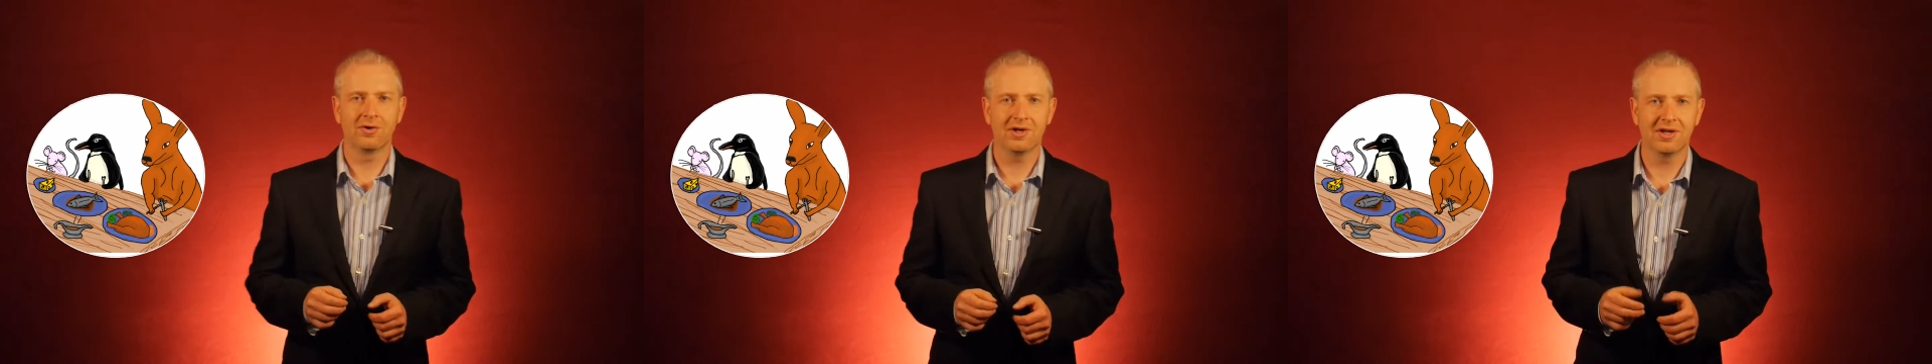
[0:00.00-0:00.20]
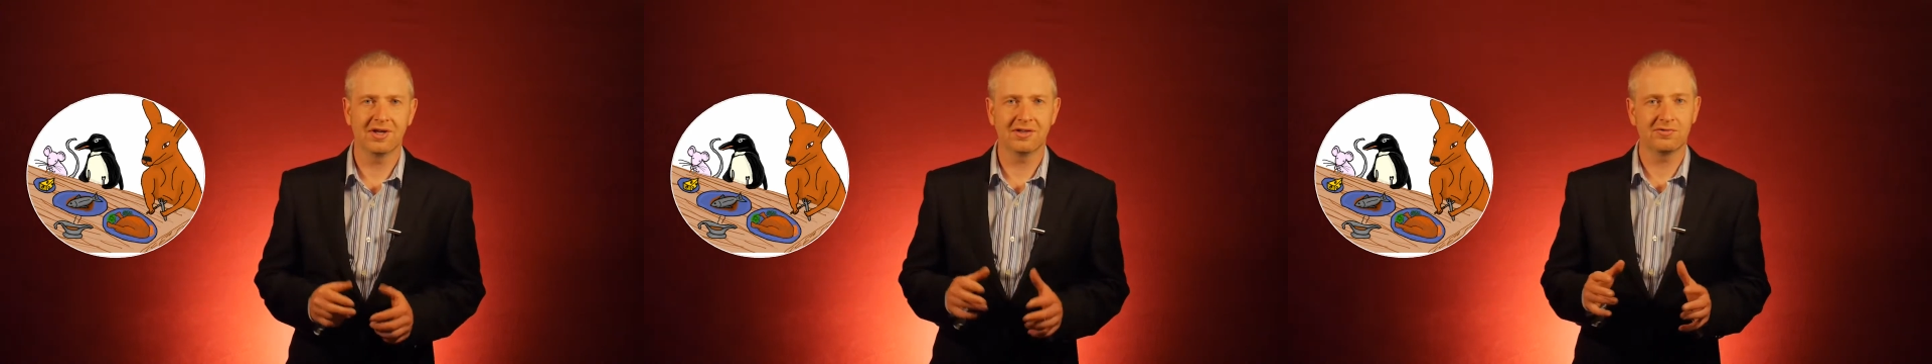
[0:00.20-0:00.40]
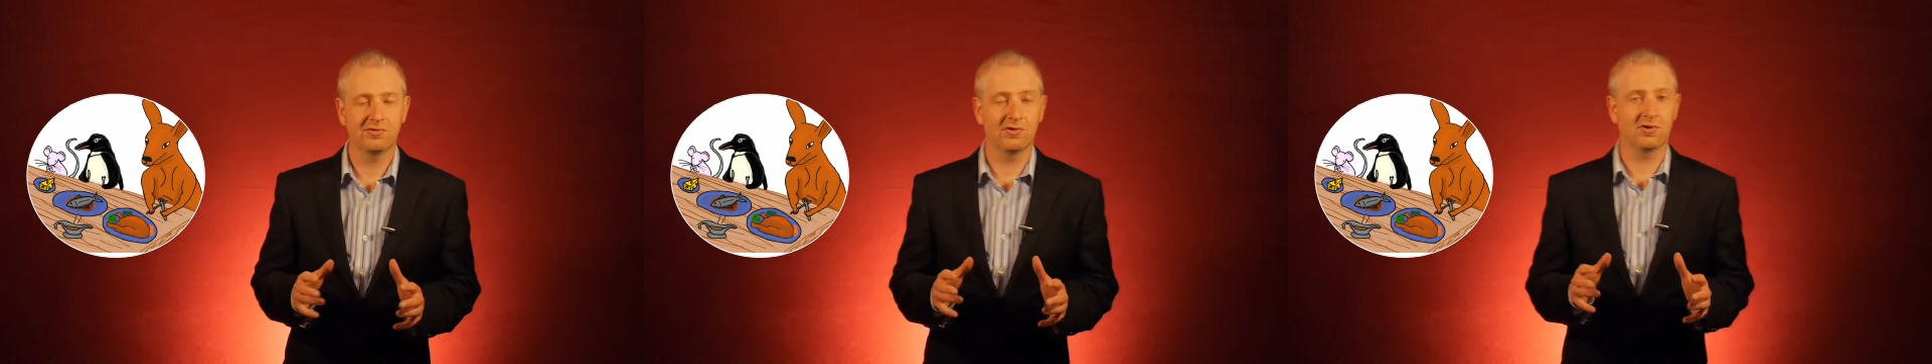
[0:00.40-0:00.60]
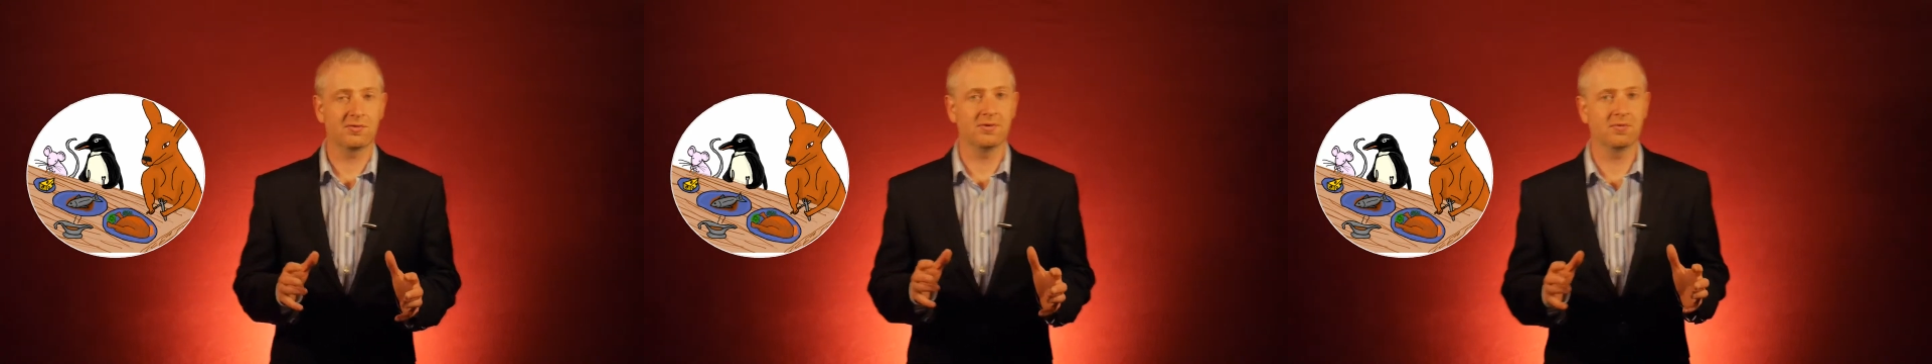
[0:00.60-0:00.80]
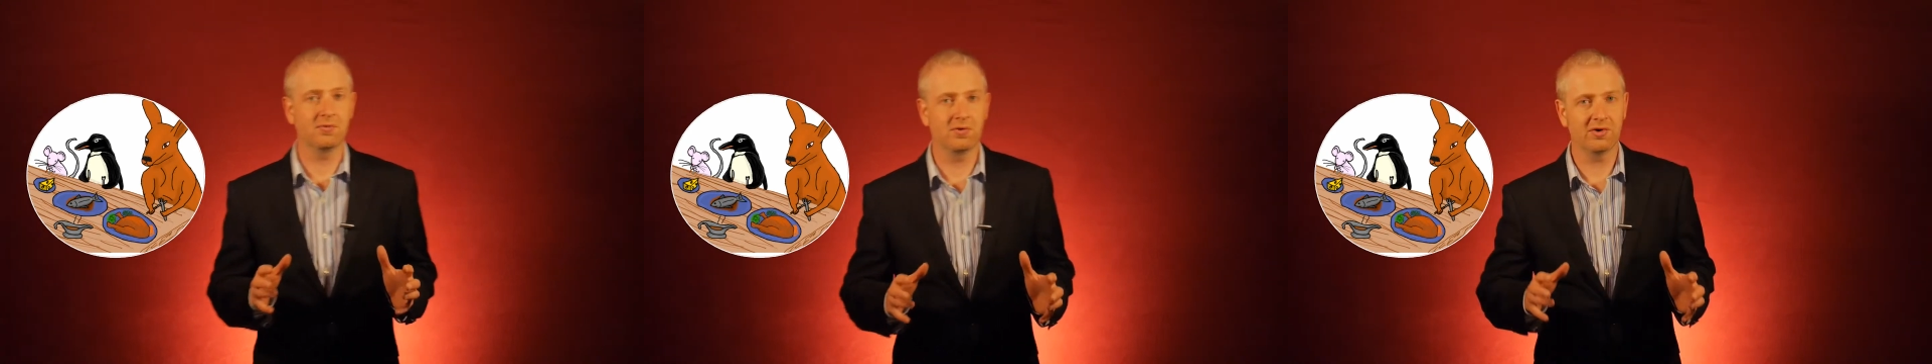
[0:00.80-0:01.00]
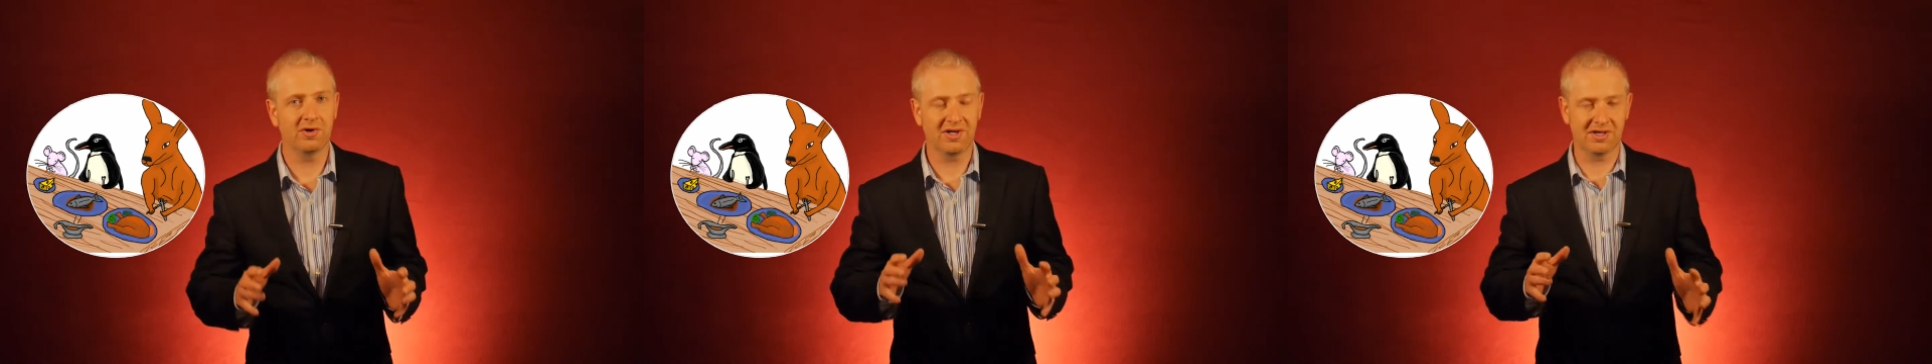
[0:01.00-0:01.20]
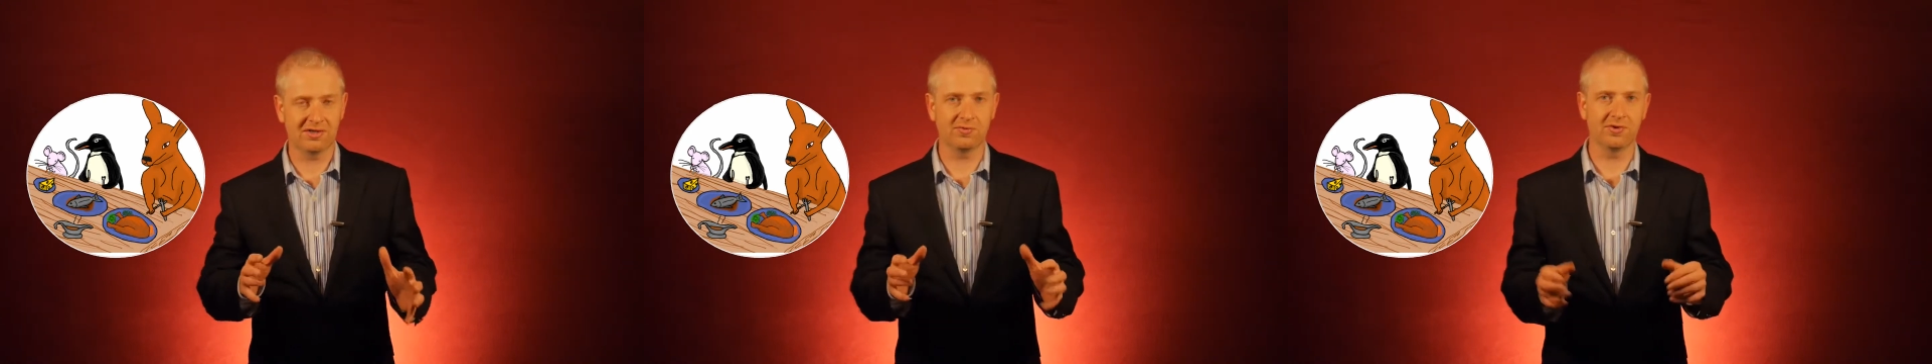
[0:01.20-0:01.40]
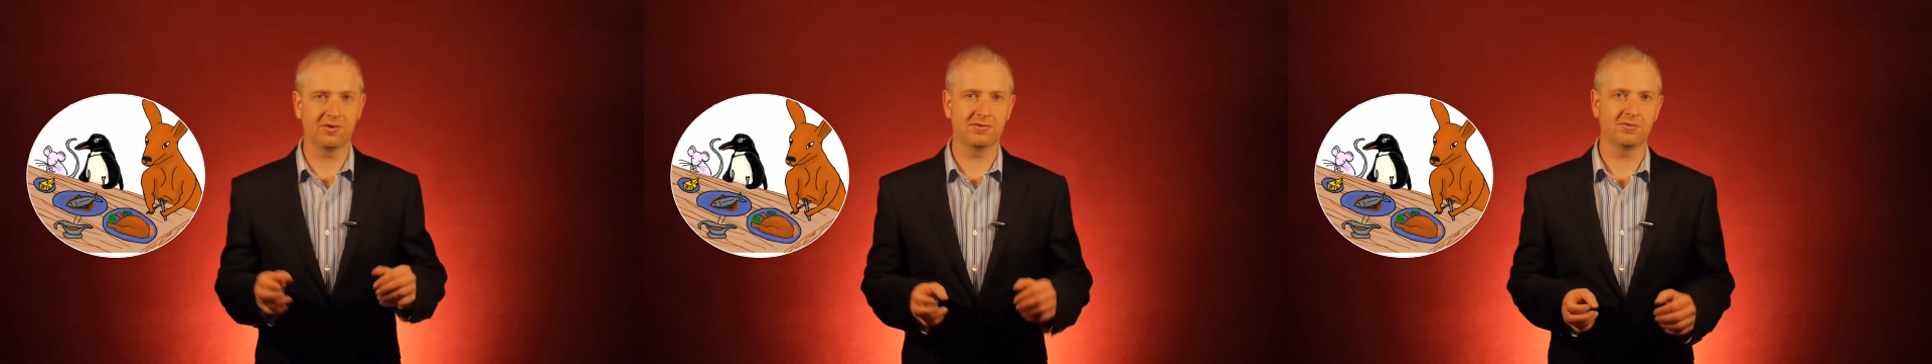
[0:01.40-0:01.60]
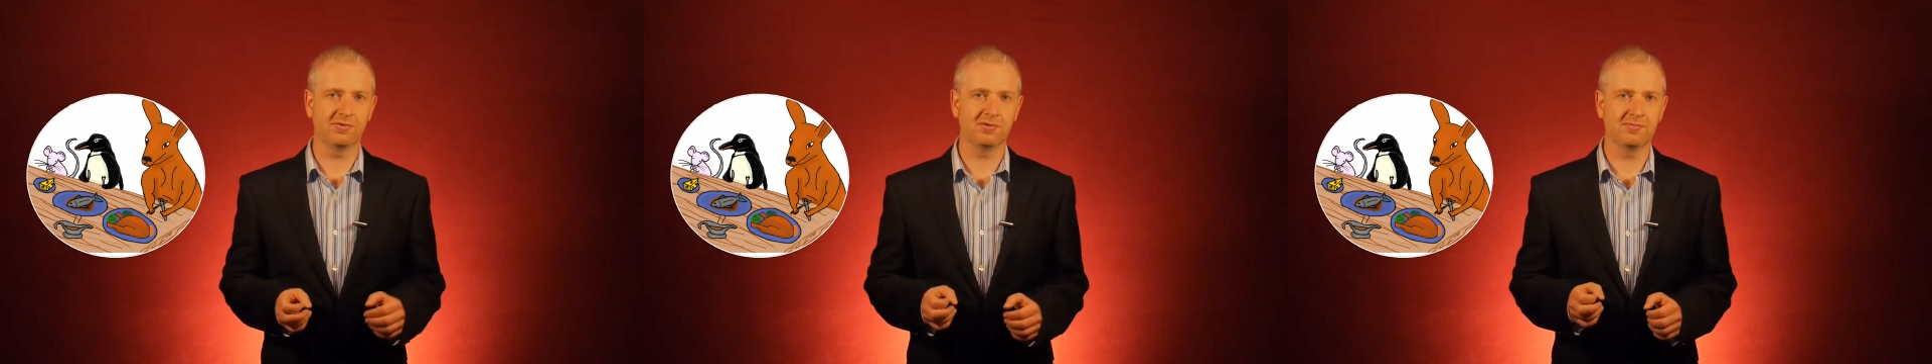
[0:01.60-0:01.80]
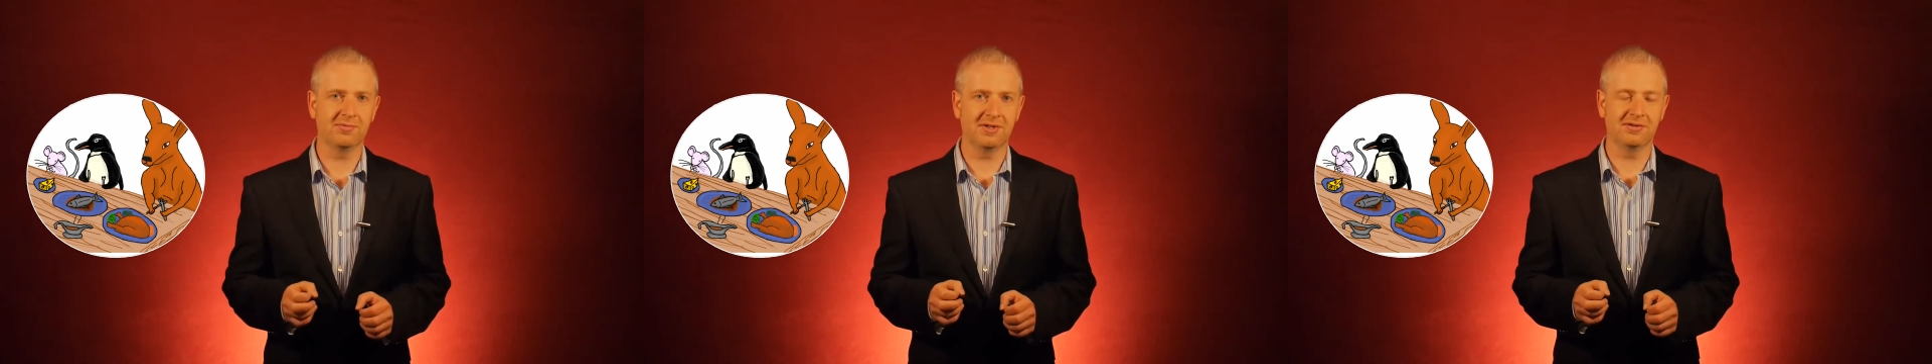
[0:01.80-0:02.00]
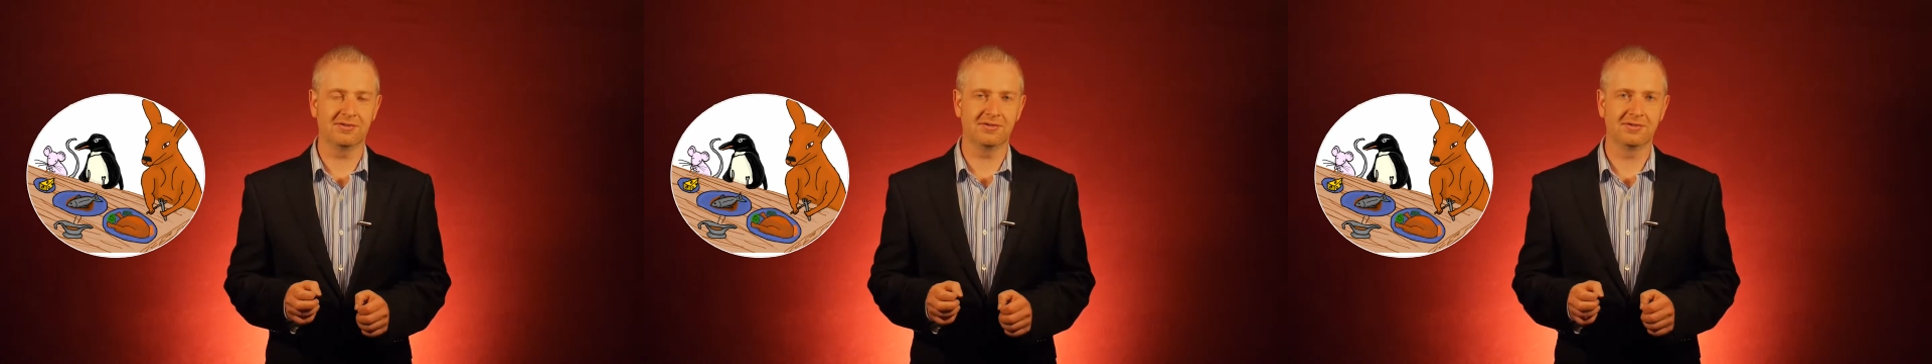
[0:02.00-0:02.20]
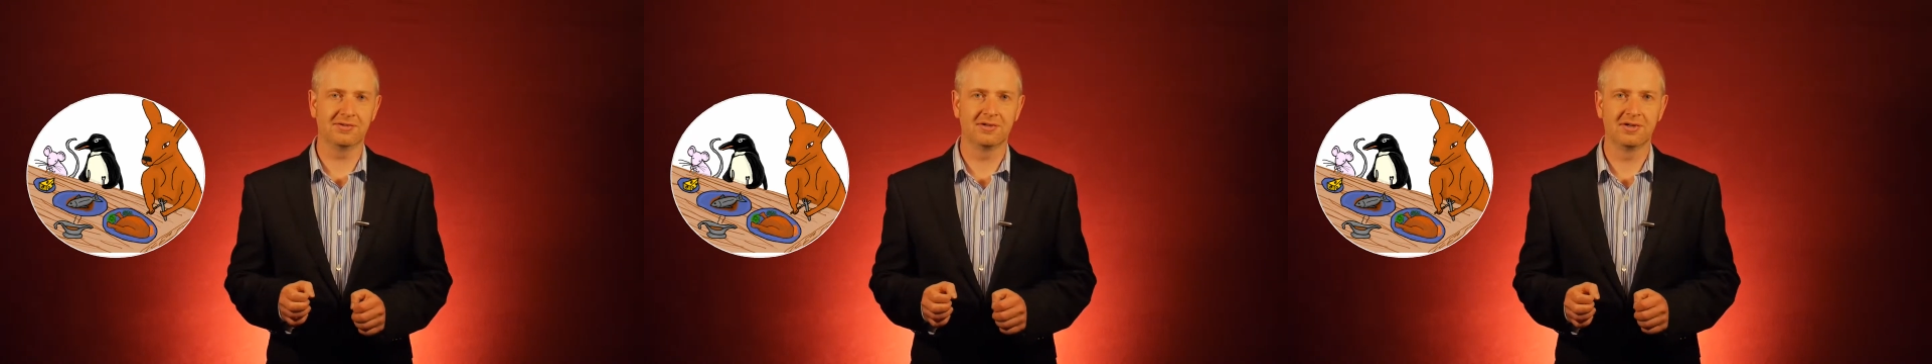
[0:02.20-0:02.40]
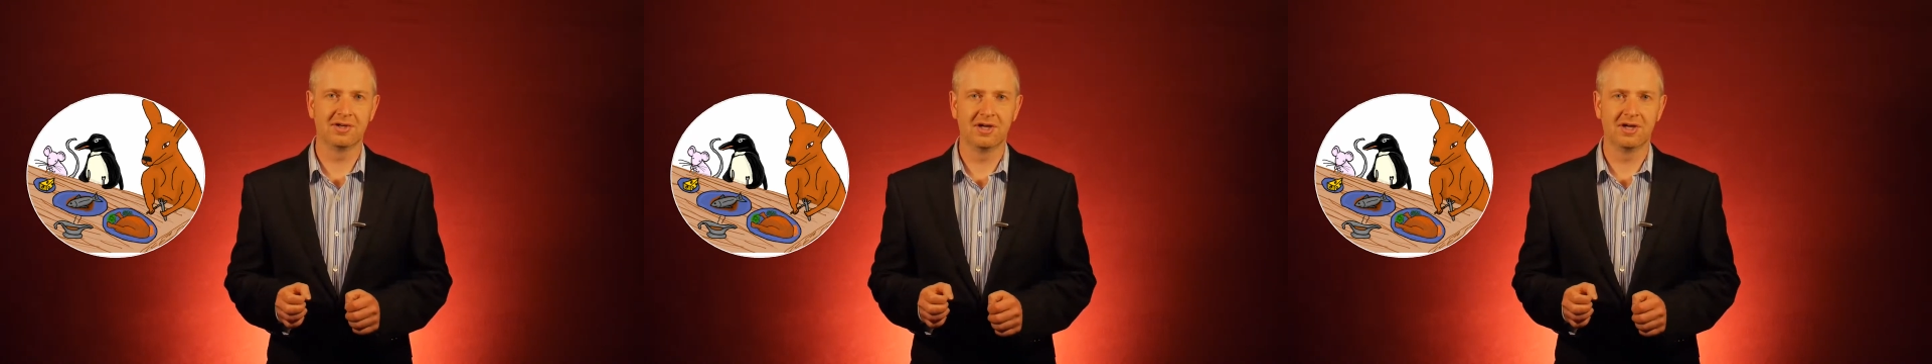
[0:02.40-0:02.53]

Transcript: Okay, let's talk about what each one of those means.